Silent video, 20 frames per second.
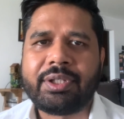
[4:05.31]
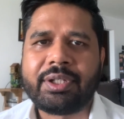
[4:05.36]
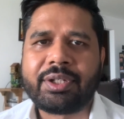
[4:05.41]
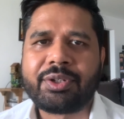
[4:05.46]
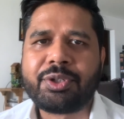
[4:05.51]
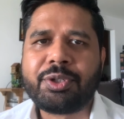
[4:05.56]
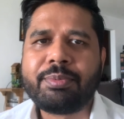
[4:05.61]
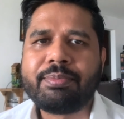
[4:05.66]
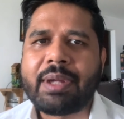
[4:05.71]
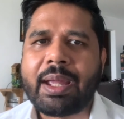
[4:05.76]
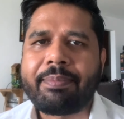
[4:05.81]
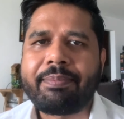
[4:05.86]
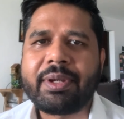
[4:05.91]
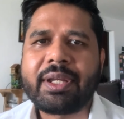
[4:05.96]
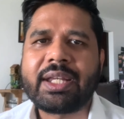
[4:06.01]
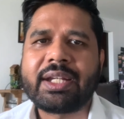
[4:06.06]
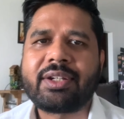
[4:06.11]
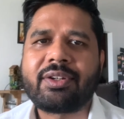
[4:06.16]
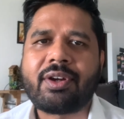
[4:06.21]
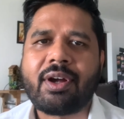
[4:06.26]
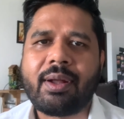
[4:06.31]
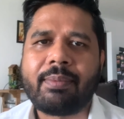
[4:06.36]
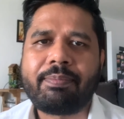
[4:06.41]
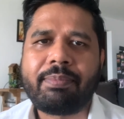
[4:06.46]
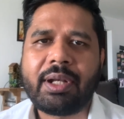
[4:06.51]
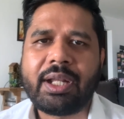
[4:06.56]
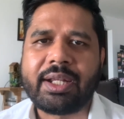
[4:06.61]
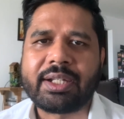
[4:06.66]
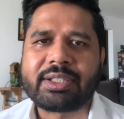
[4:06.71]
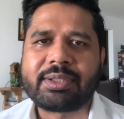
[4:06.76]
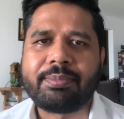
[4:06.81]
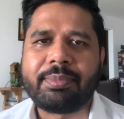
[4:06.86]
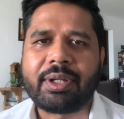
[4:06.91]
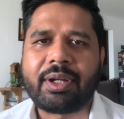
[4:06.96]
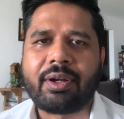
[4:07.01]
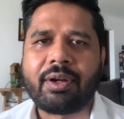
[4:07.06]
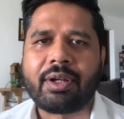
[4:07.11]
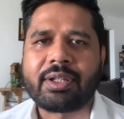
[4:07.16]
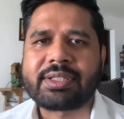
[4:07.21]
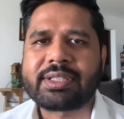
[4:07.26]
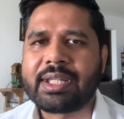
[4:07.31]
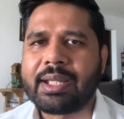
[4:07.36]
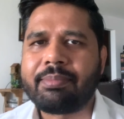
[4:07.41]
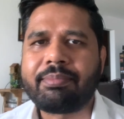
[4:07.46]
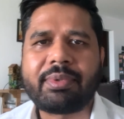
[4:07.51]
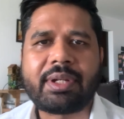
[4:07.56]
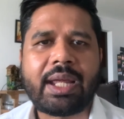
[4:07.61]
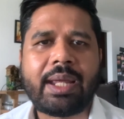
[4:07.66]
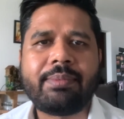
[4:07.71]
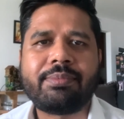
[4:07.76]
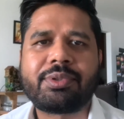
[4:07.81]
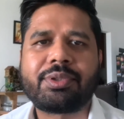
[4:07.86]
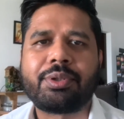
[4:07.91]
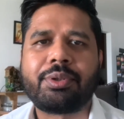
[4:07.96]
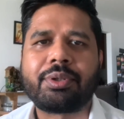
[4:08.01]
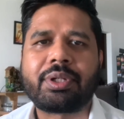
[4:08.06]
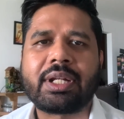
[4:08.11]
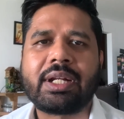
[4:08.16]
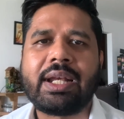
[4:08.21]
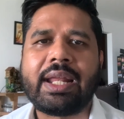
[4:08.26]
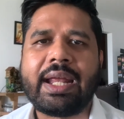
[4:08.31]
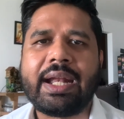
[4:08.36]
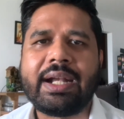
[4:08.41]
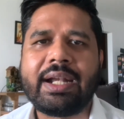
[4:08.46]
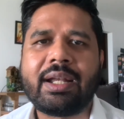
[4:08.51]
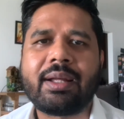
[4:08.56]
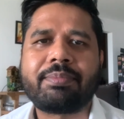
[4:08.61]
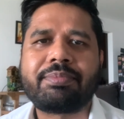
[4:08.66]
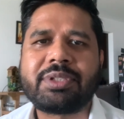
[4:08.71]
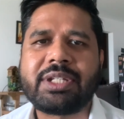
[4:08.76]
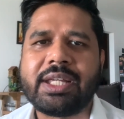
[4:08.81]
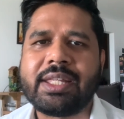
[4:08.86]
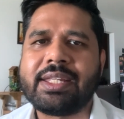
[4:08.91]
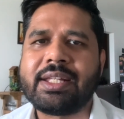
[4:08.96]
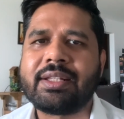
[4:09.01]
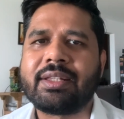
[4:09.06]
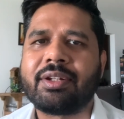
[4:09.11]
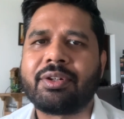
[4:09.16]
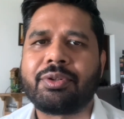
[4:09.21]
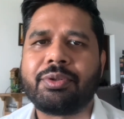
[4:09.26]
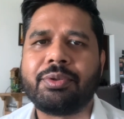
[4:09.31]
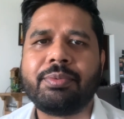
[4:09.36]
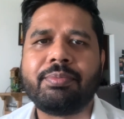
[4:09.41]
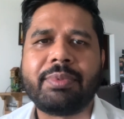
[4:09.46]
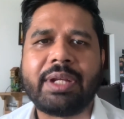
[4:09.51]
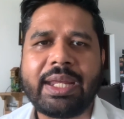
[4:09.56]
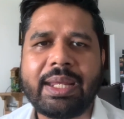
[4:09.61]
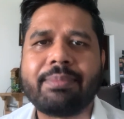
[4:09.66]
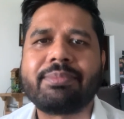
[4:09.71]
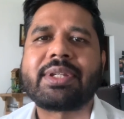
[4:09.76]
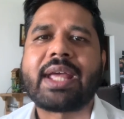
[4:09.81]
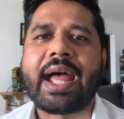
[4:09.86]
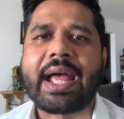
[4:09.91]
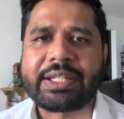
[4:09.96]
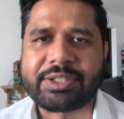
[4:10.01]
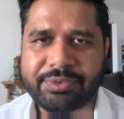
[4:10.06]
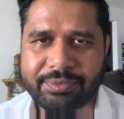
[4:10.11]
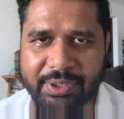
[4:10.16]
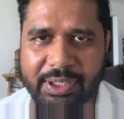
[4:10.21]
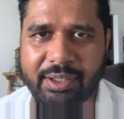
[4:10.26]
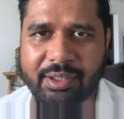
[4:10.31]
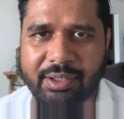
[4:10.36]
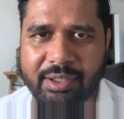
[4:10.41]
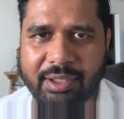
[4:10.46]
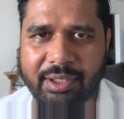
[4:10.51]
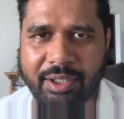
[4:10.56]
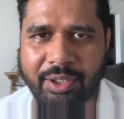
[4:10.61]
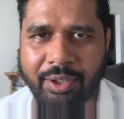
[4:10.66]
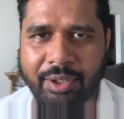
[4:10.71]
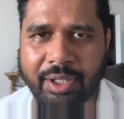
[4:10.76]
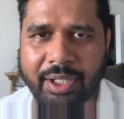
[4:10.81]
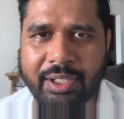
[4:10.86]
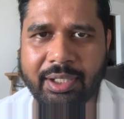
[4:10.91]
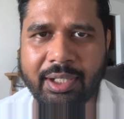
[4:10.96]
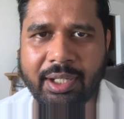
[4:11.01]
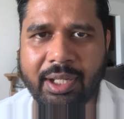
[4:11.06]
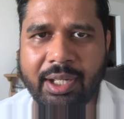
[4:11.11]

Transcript: the room mapping get complex because sometimes hotel end up changing the room names as well. All right,